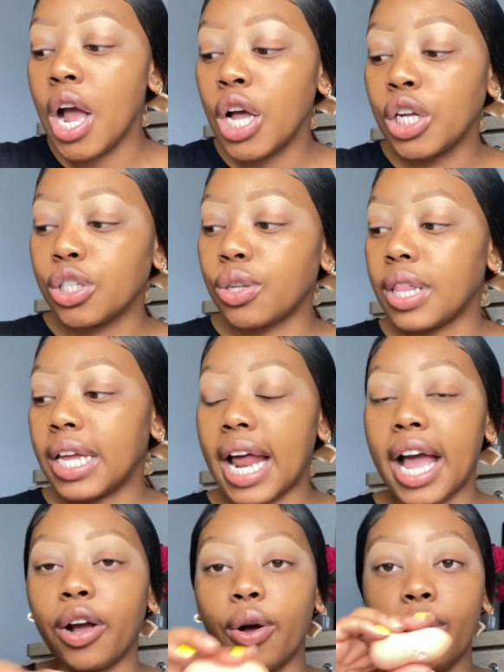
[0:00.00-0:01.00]
So then
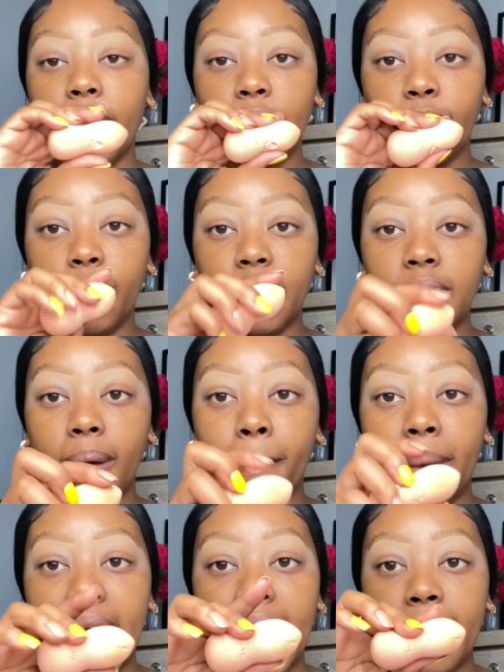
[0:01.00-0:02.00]
I go in with
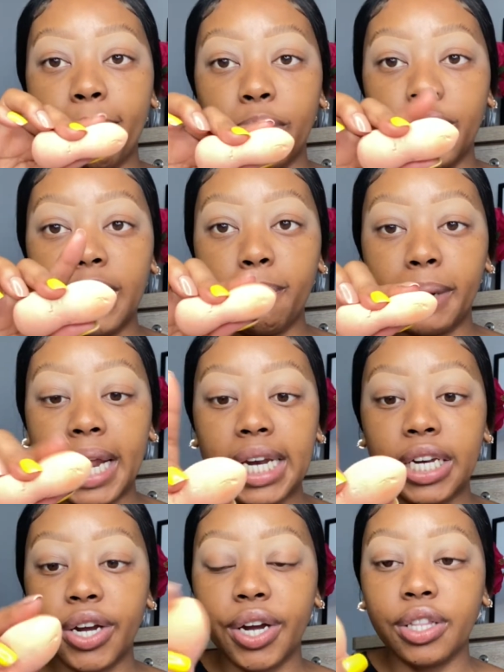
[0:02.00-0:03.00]
my beauty
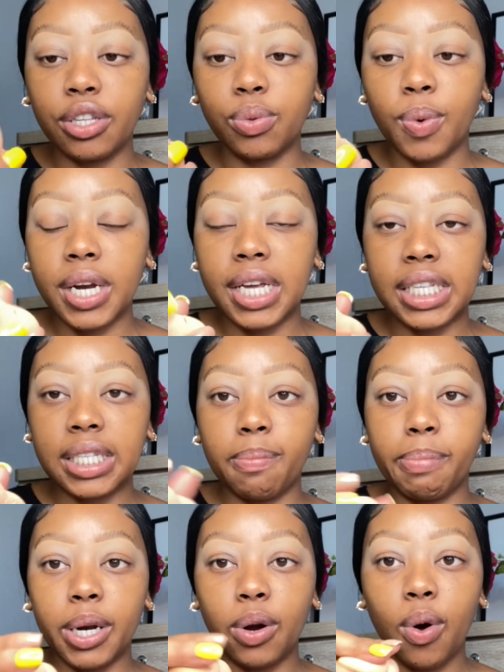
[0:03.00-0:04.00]
blender. This one is a
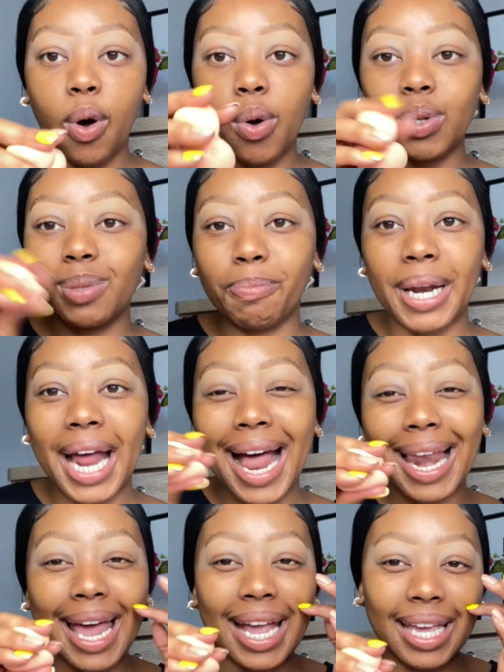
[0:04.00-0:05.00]
bit old, but
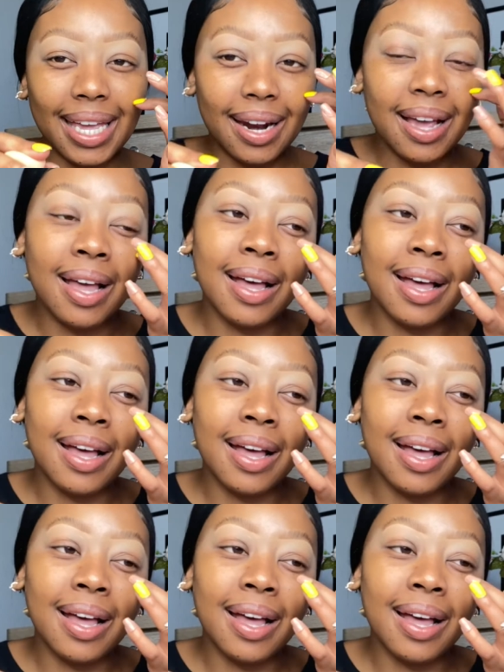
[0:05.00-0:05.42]
I like it.